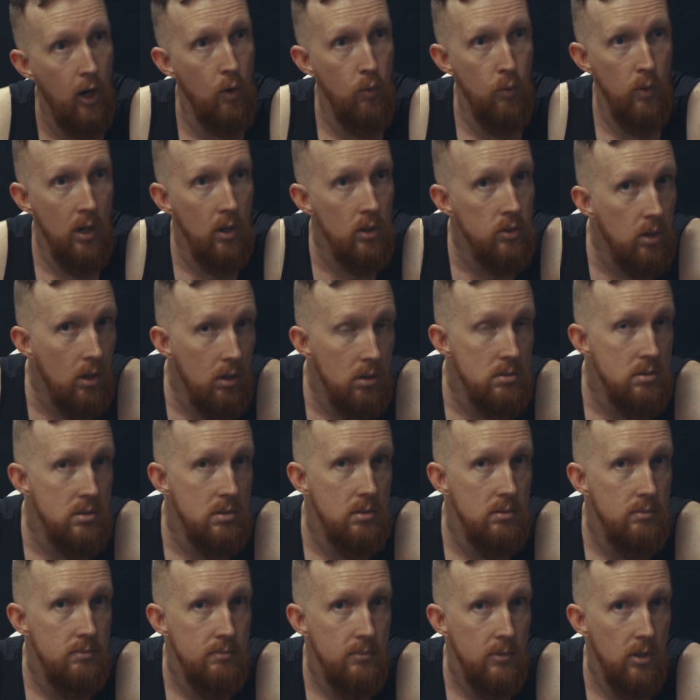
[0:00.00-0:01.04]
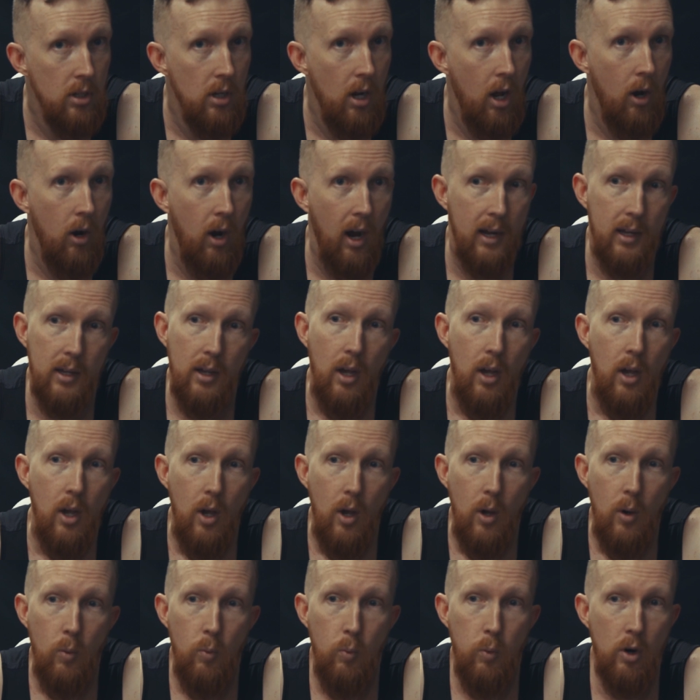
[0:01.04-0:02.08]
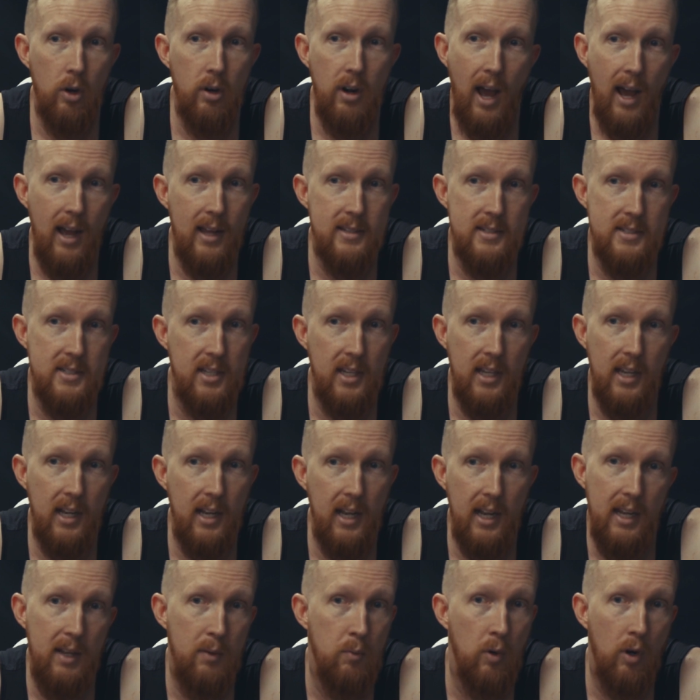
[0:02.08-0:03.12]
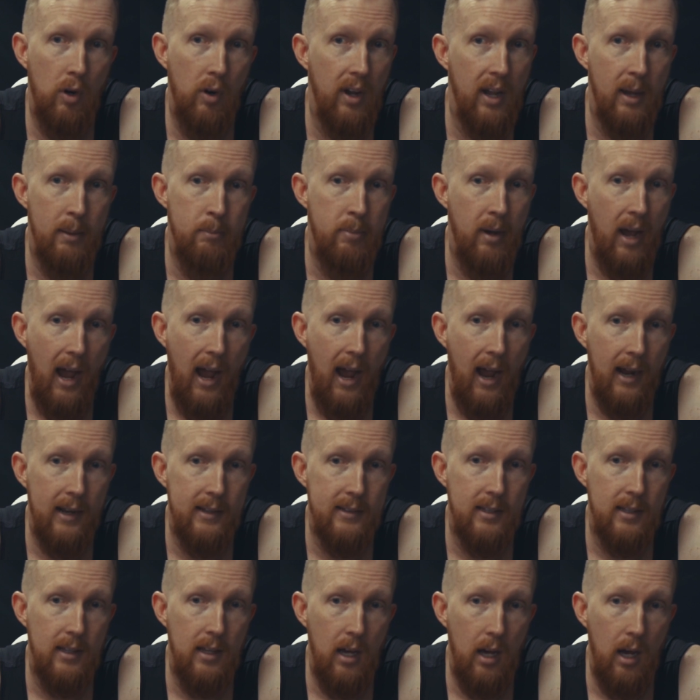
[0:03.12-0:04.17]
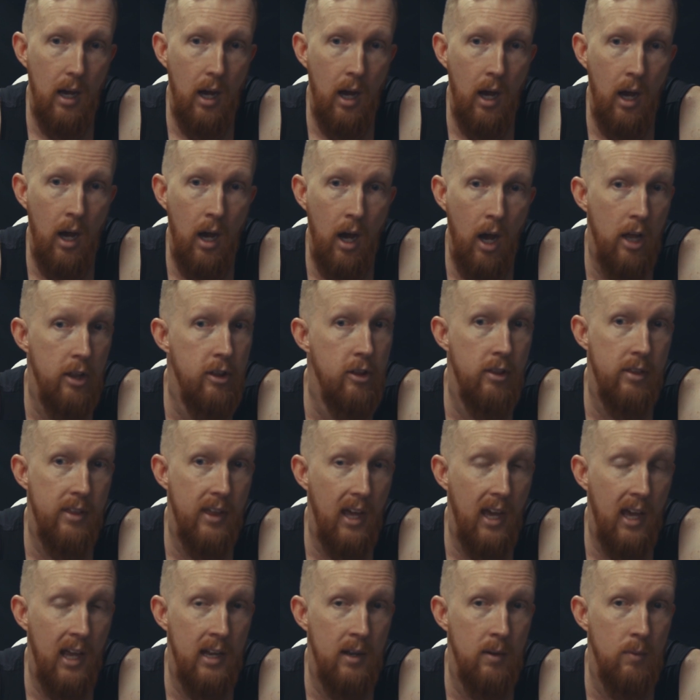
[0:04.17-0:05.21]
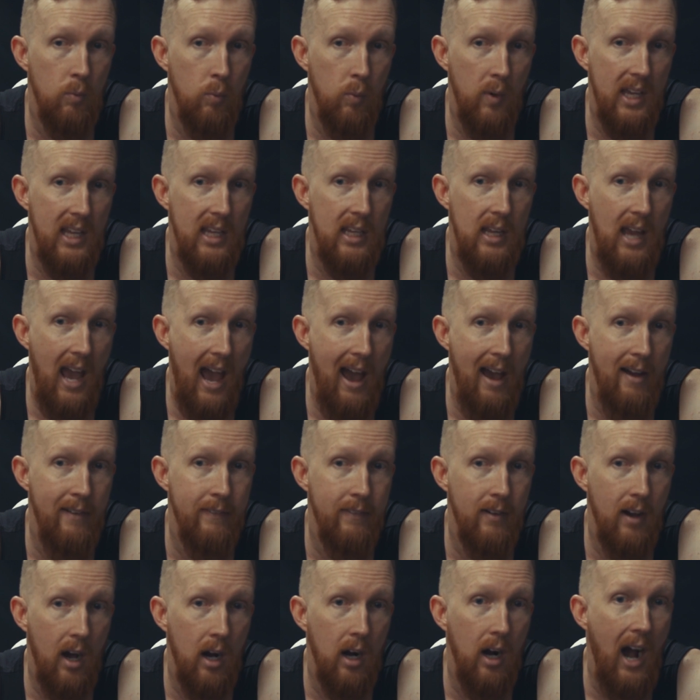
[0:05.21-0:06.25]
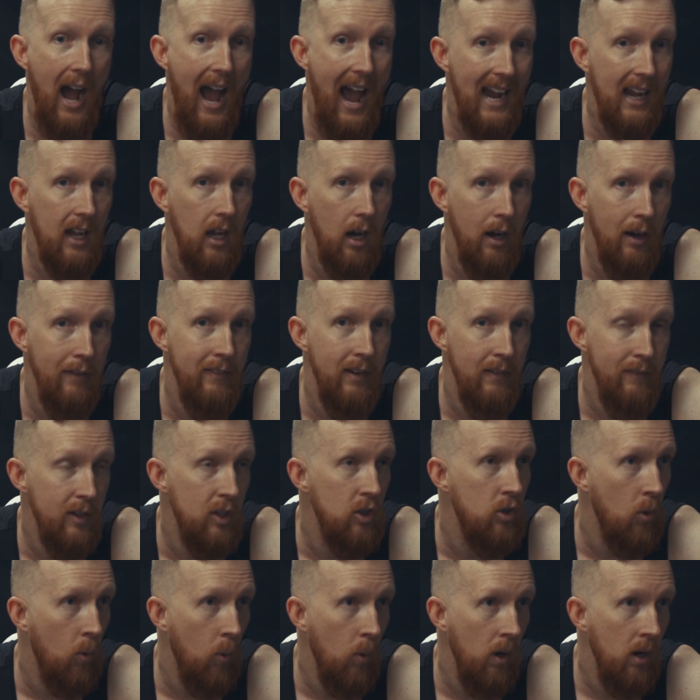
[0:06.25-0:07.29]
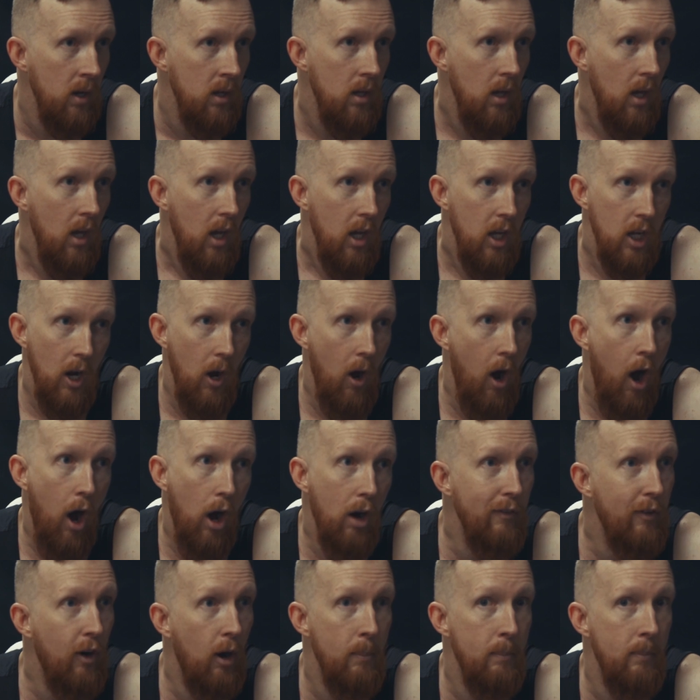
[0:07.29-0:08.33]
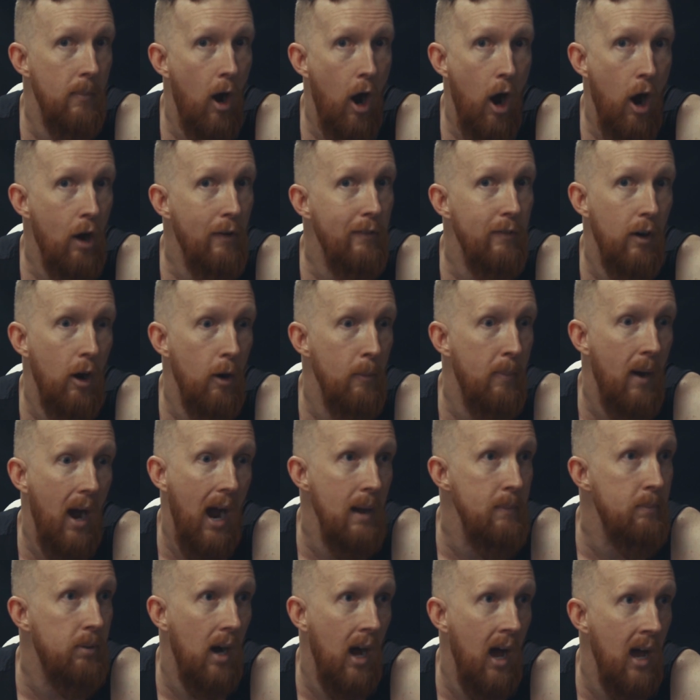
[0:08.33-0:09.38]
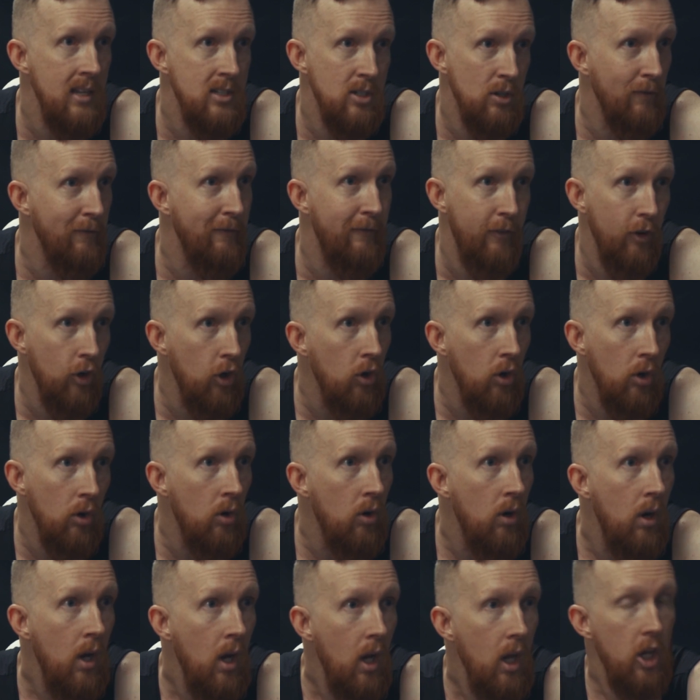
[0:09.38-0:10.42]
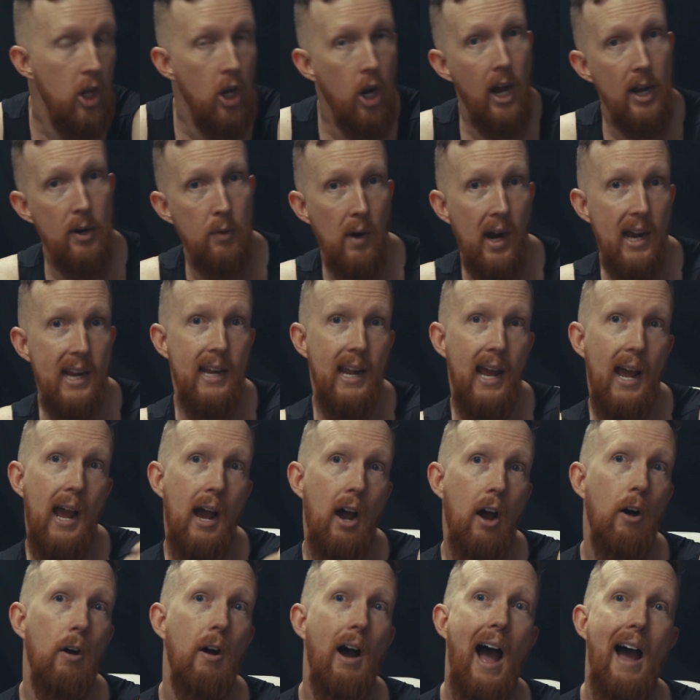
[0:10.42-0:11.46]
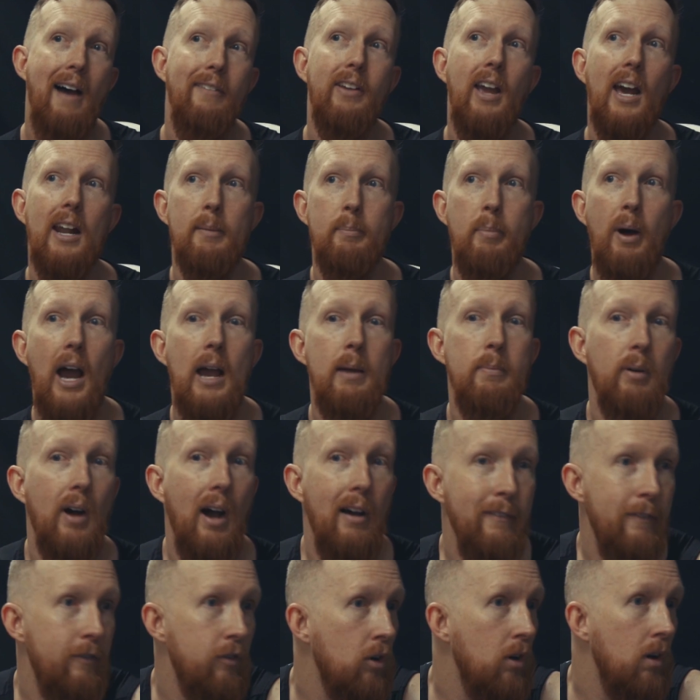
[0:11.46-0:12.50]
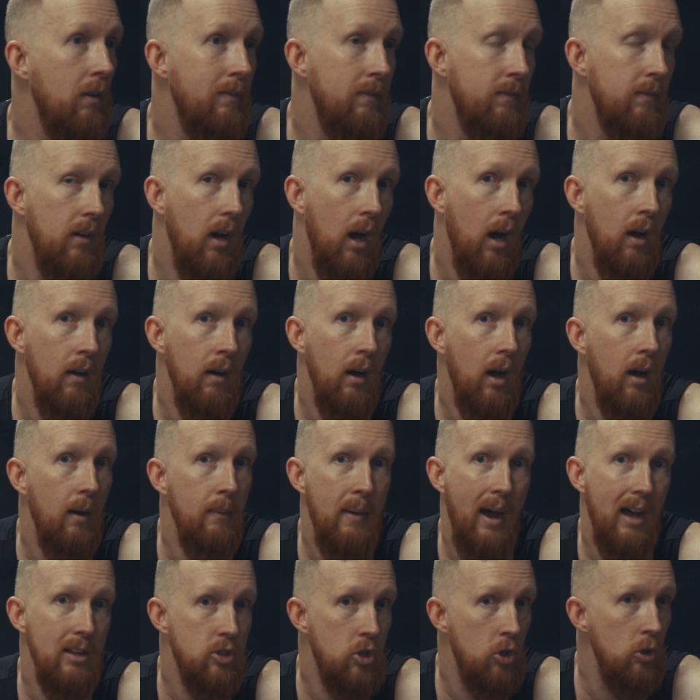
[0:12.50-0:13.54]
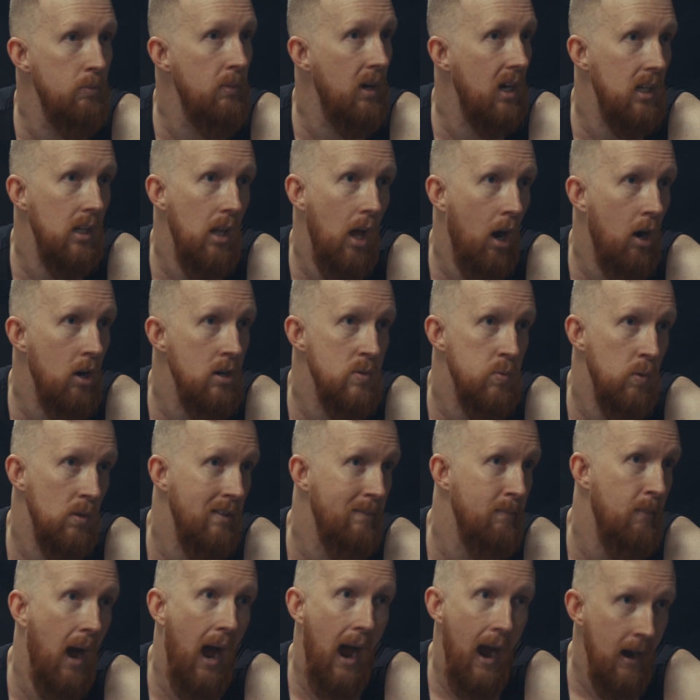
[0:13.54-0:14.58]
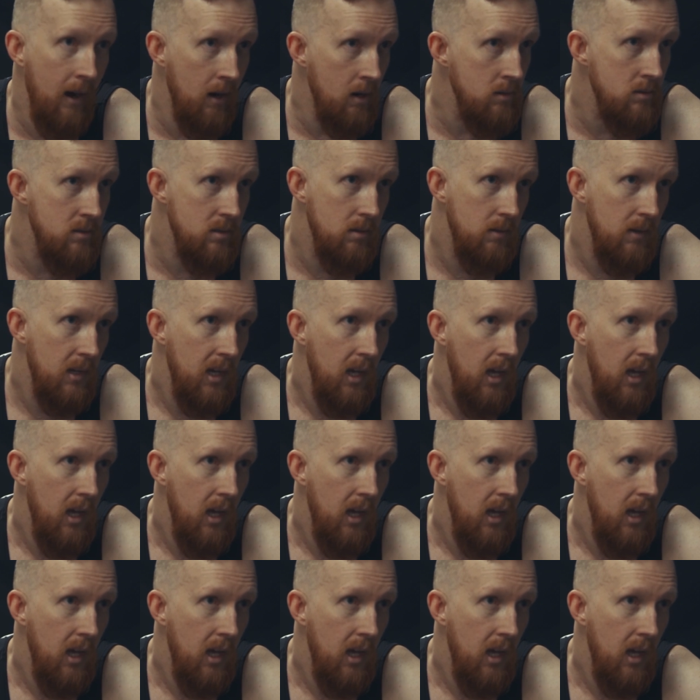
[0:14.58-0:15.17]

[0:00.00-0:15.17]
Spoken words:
realtors, you know, like we're not seeing any real impact other than we have a lack of inventory. You know, all of our pipelines are full. You know, like right now, I've got a pipeline full of about $2 million worth of buyers.